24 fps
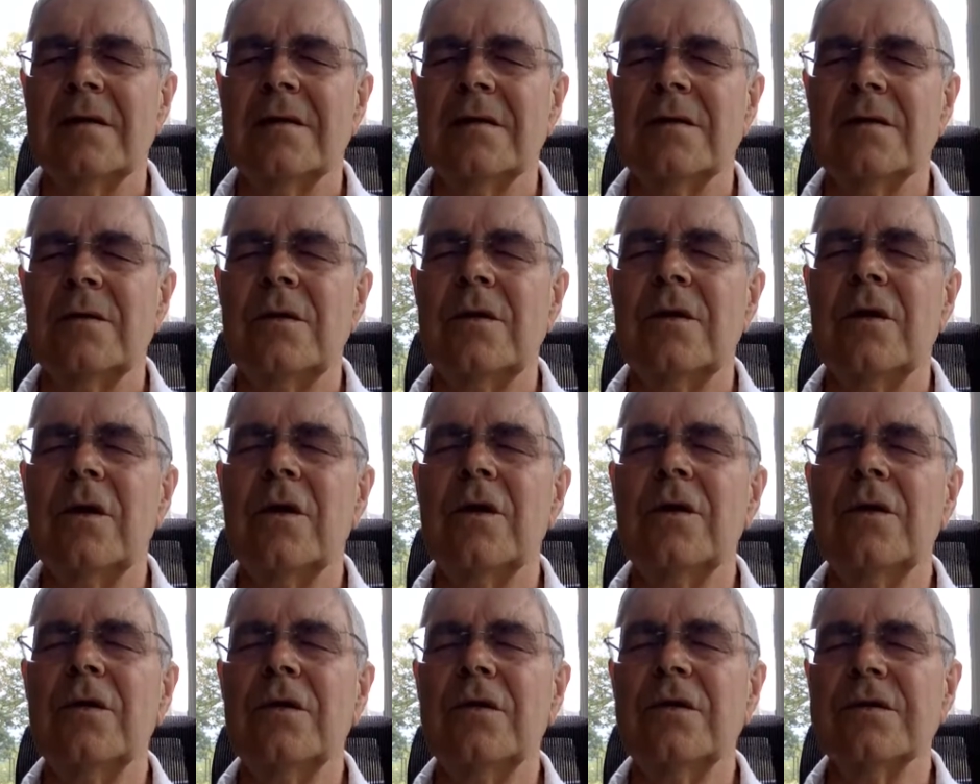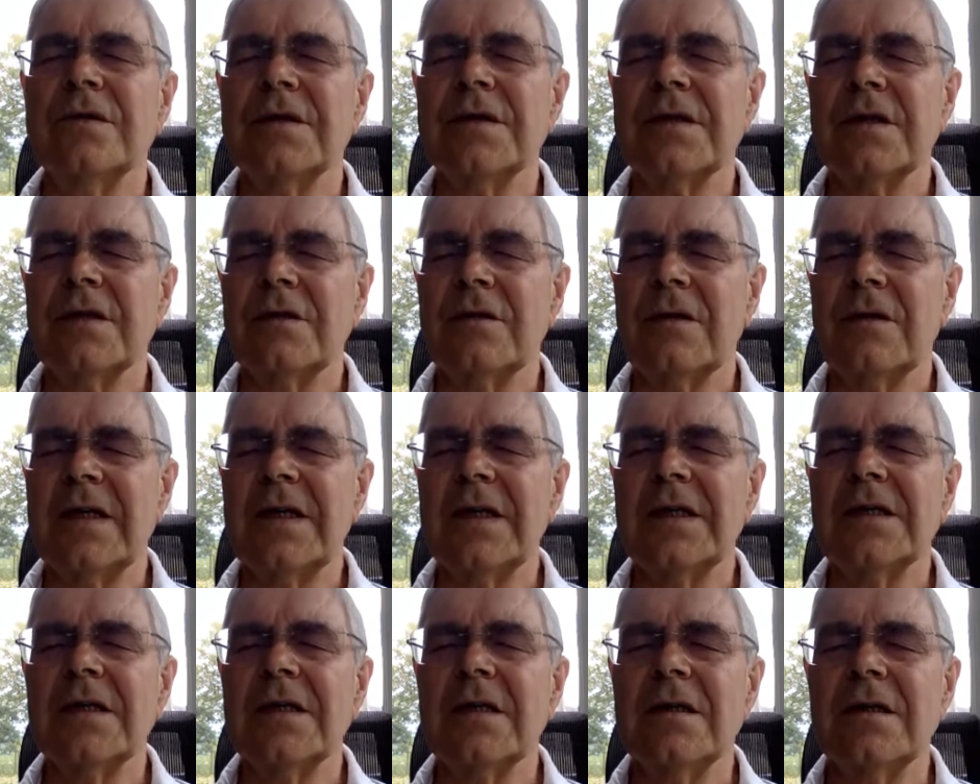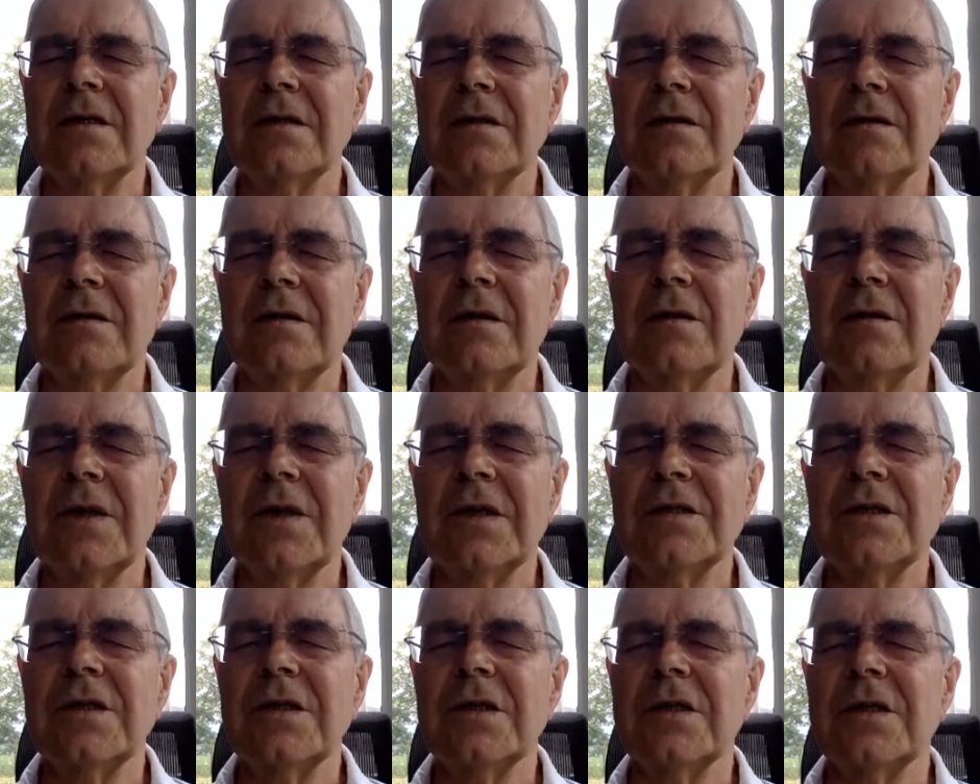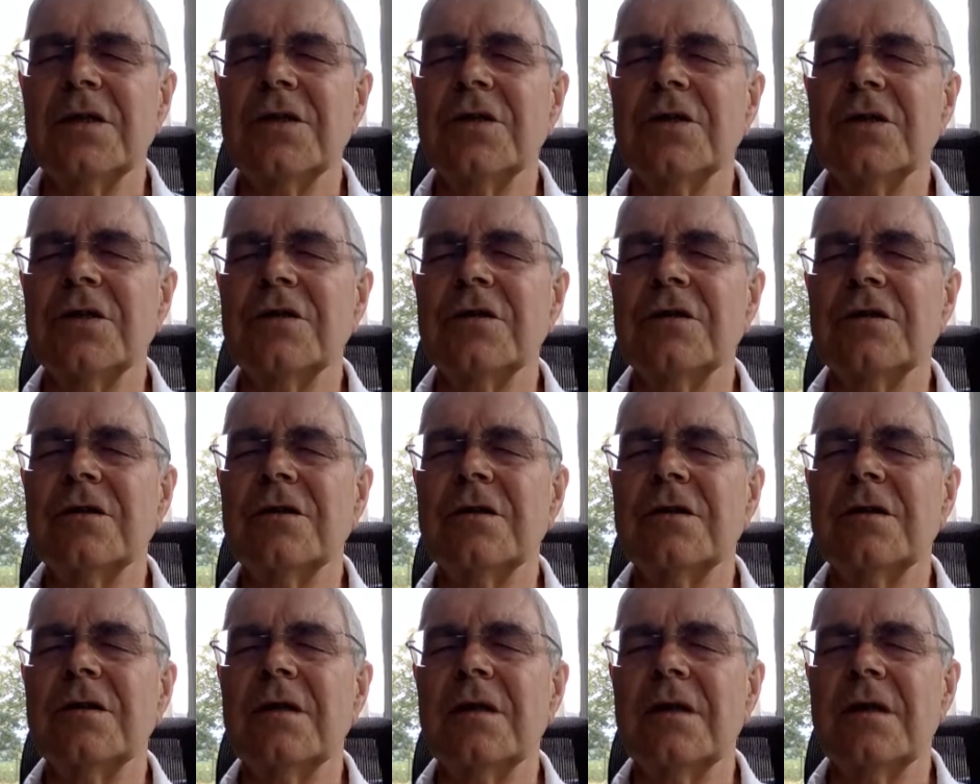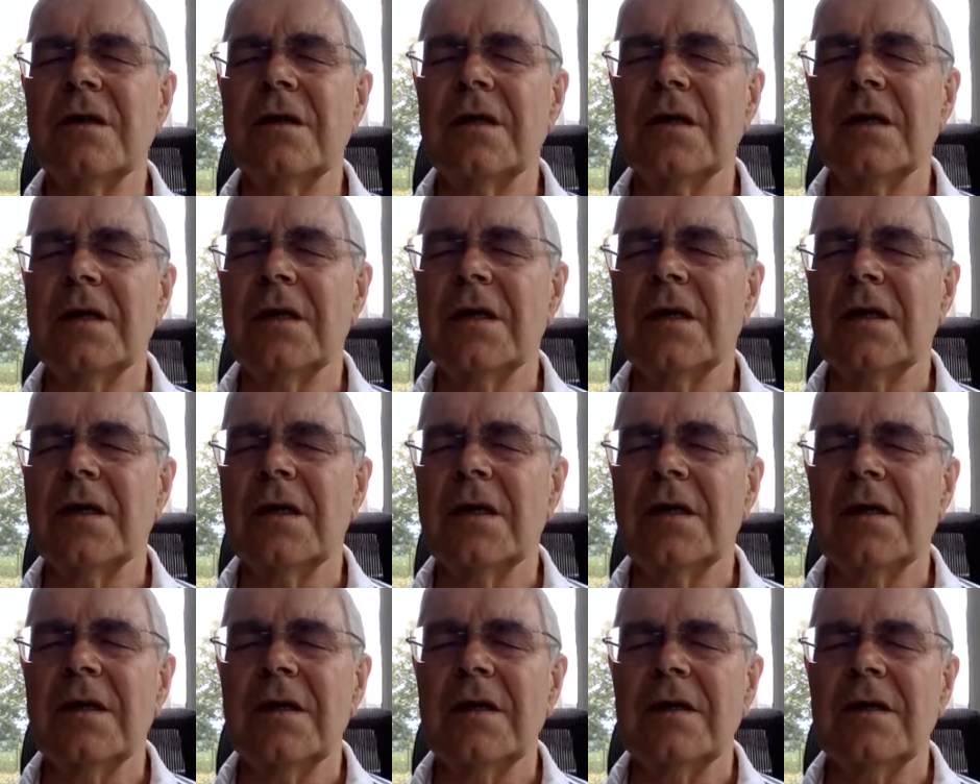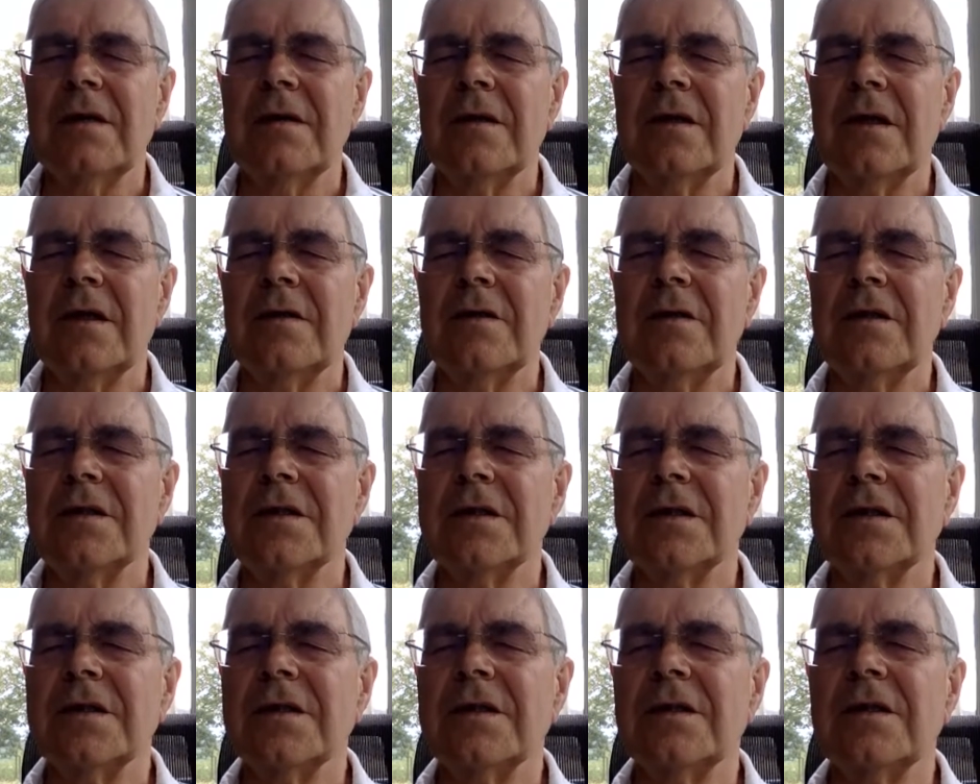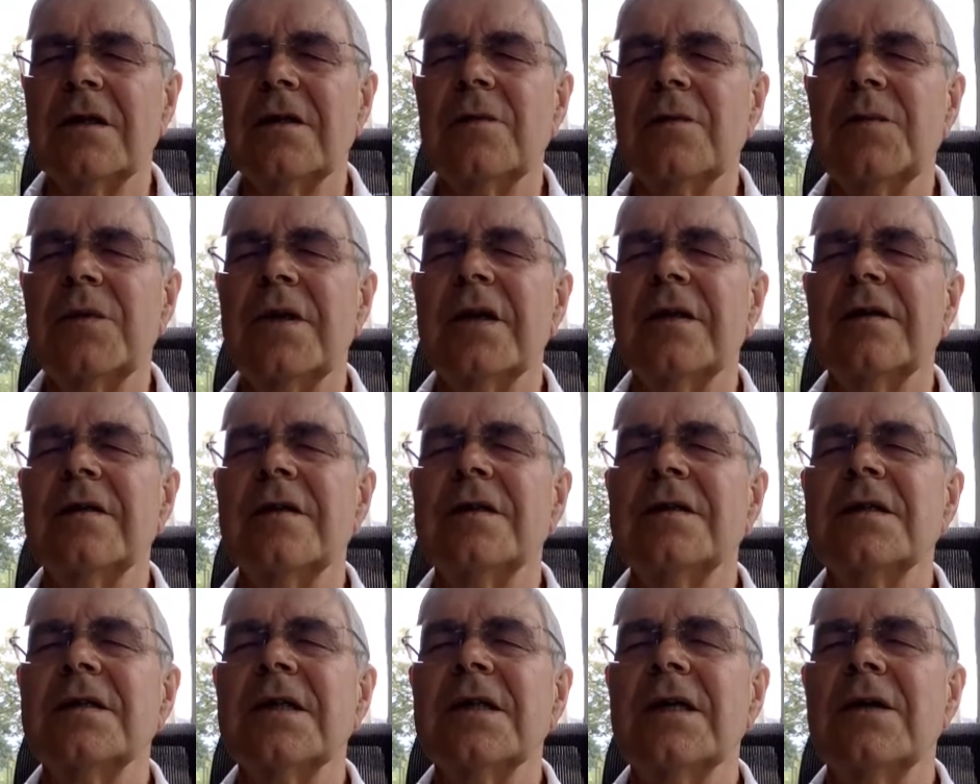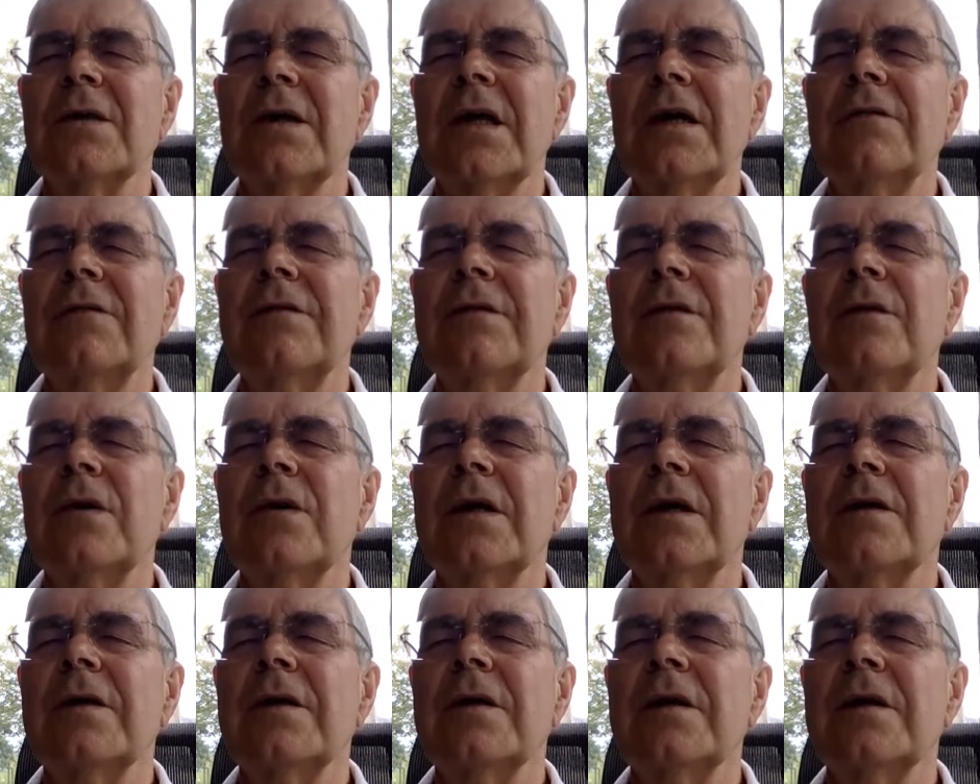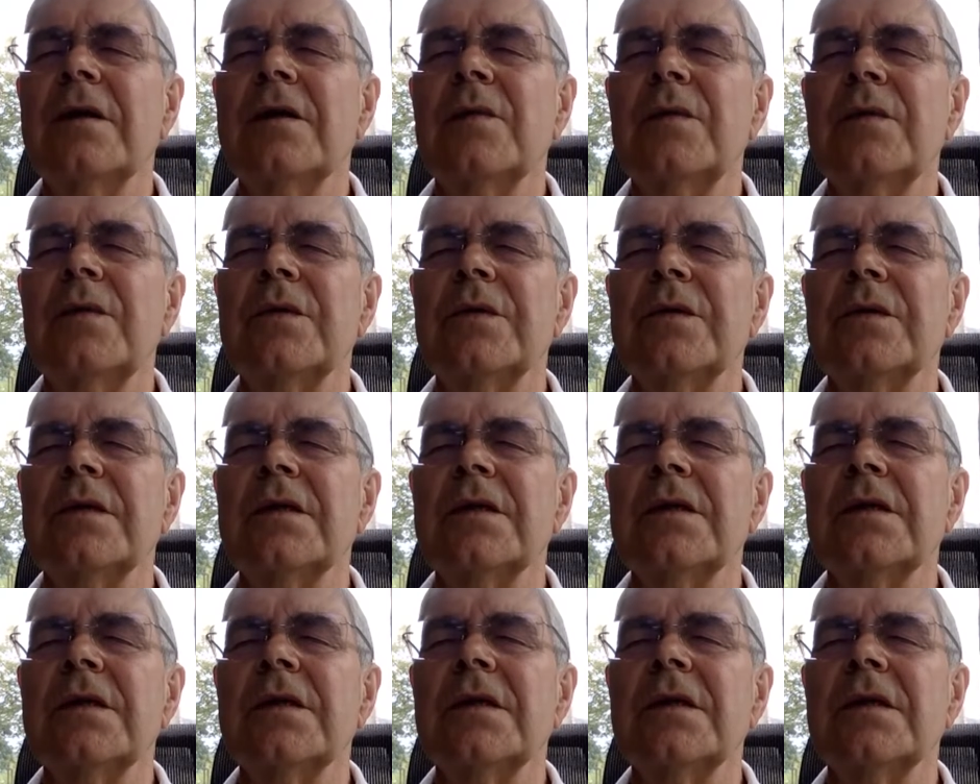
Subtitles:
So we can also add to our imagination that this subtle breath is now everywhere in our body.